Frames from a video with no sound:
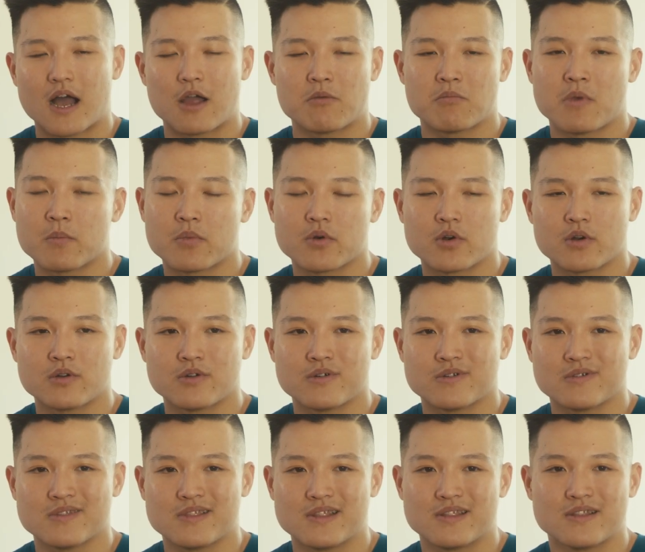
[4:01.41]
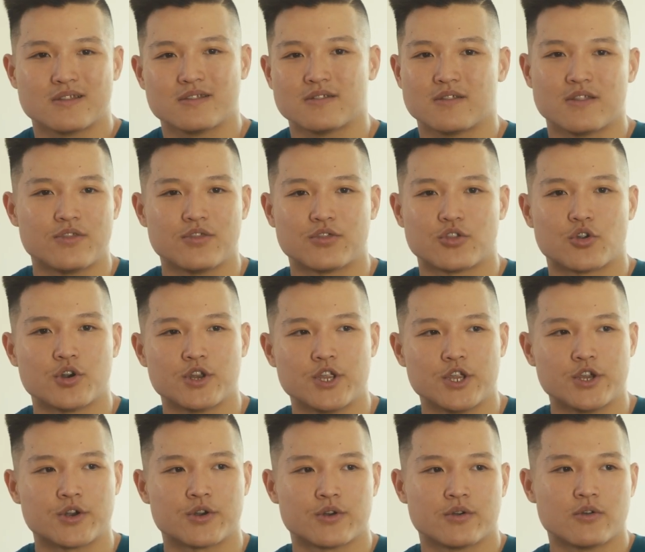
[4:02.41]
I remember in third
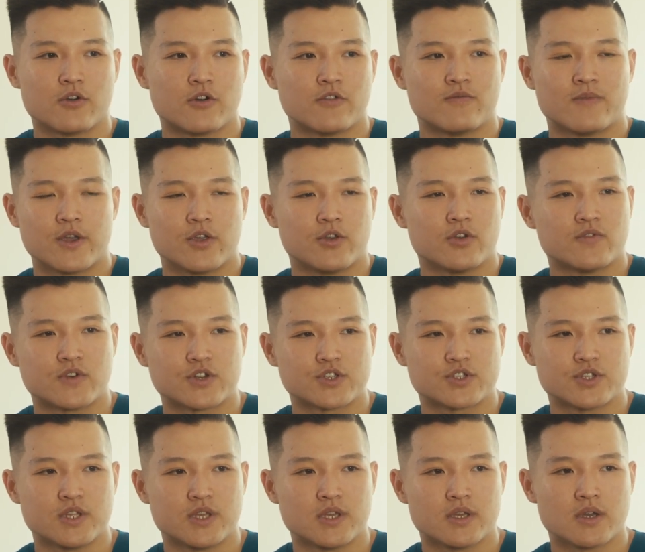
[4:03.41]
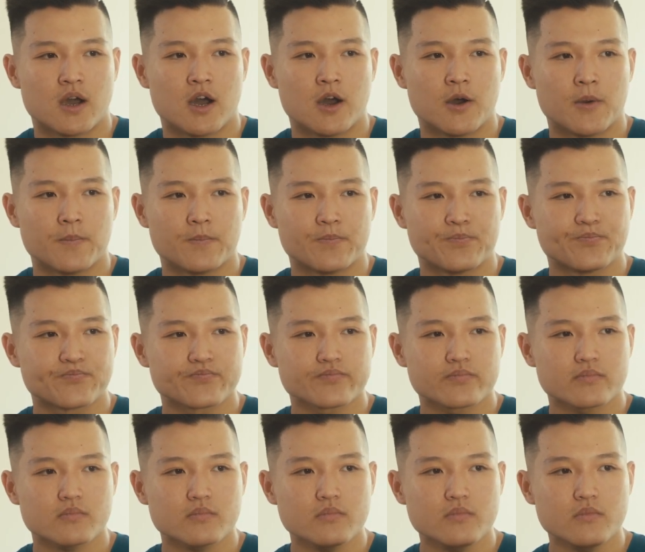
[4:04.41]
year of my university, um,
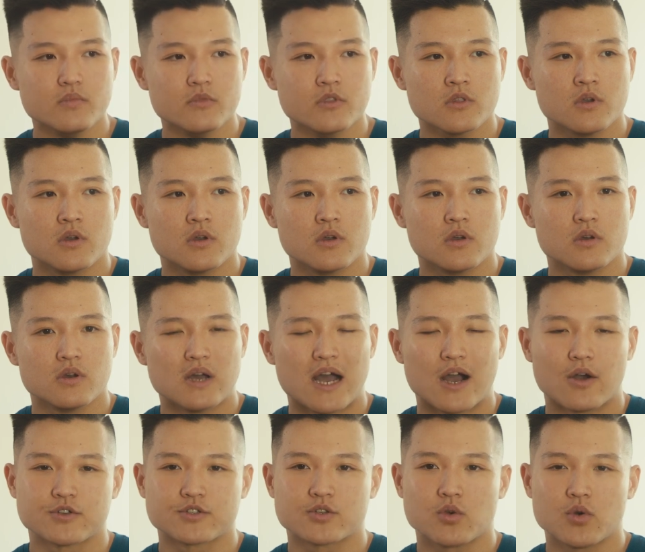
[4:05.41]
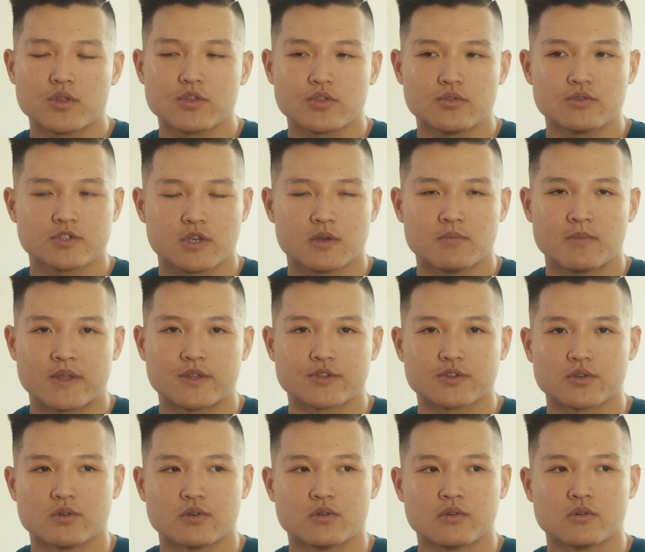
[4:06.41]
I was going through some
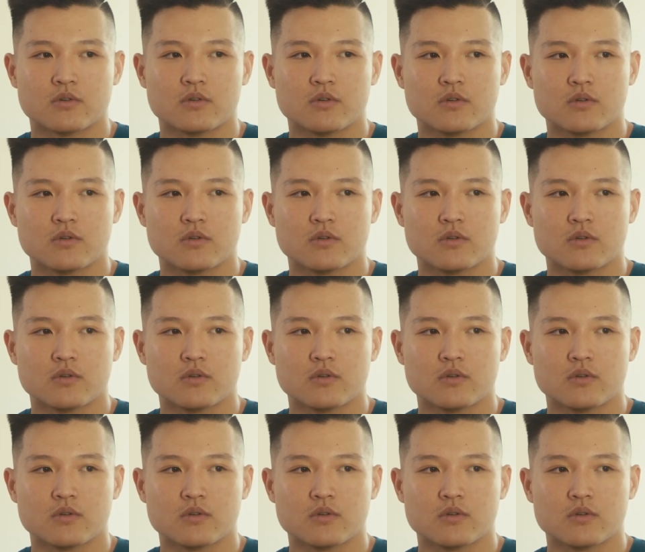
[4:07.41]
mental